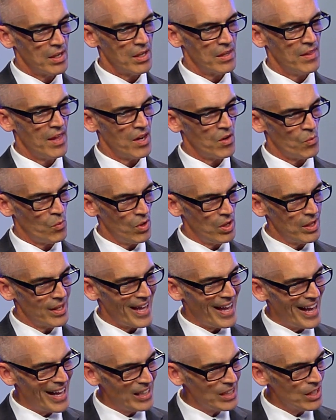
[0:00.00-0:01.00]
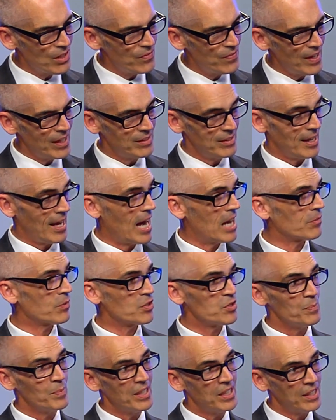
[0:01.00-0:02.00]
that will elevate the
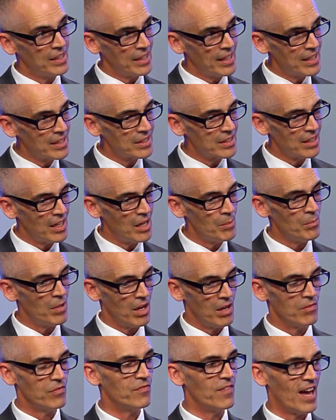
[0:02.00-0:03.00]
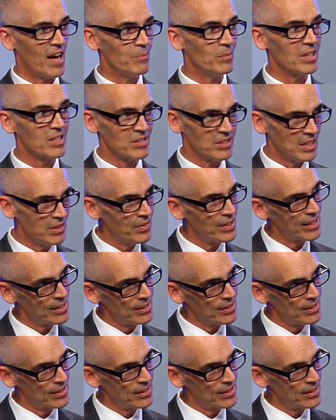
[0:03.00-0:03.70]
average median income of families living